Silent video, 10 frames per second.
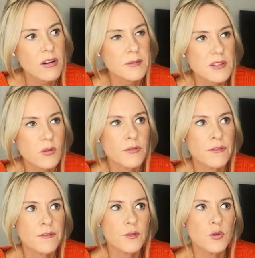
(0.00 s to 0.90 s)
It was called
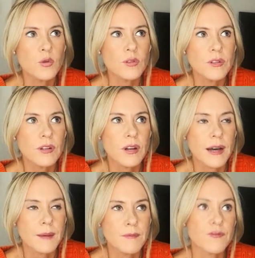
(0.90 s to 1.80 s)
"Fool"
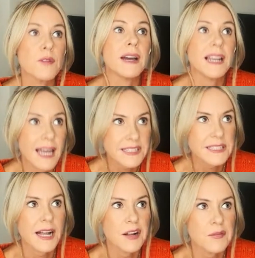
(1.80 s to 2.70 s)
from my last
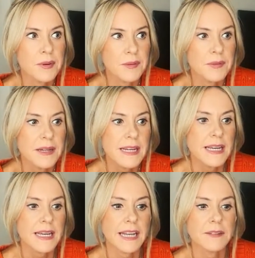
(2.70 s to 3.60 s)
album,
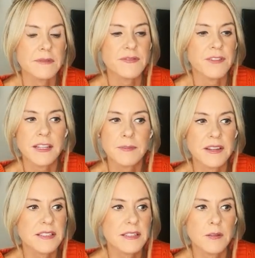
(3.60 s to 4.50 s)
and it was funny
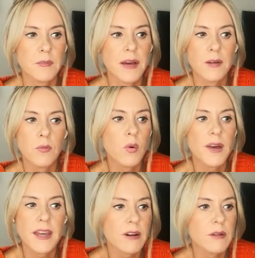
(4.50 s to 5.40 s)
because no matter
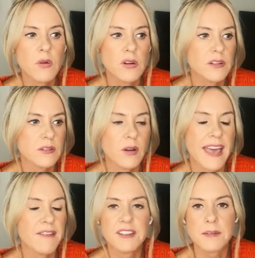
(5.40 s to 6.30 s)
where I was or
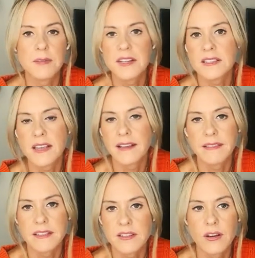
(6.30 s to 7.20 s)
every time I sang
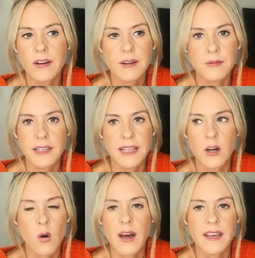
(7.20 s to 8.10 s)
that song, it would like
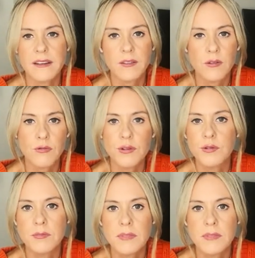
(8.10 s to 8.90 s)
quieten the room.